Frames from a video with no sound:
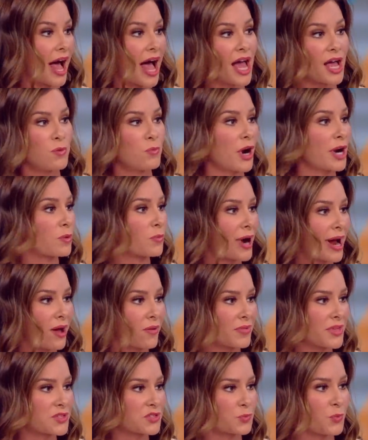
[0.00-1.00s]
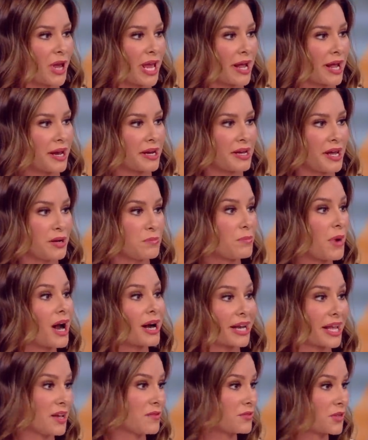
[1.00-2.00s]
I went around this weekend and
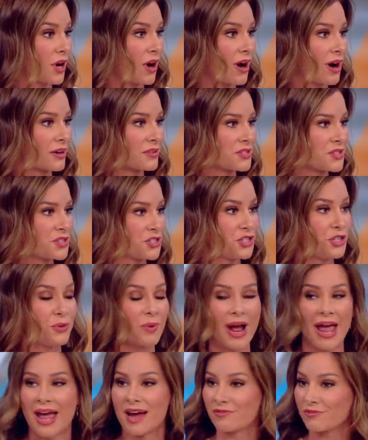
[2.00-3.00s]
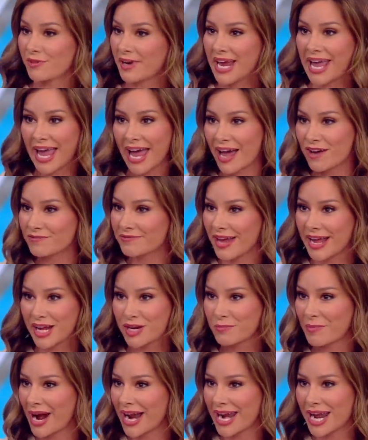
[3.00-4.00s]
bought gift cards to every cafe in my